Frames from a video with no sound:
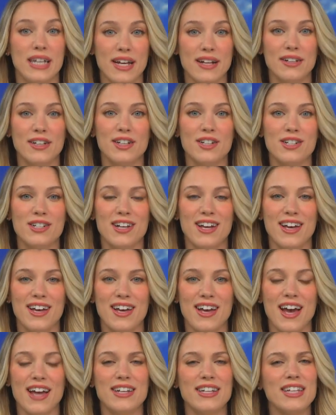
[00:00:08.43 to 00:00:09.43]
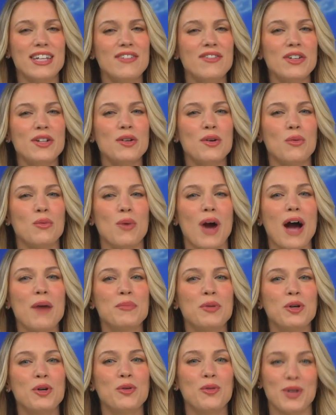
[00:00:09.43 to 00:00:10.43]
English and even
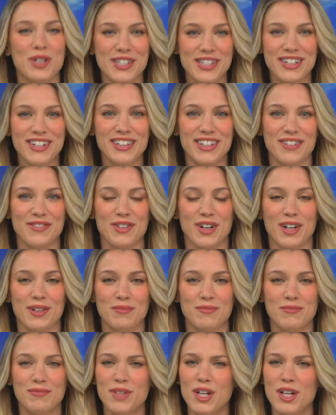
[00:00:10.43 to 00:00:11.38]
rapper Wiz Khalifa.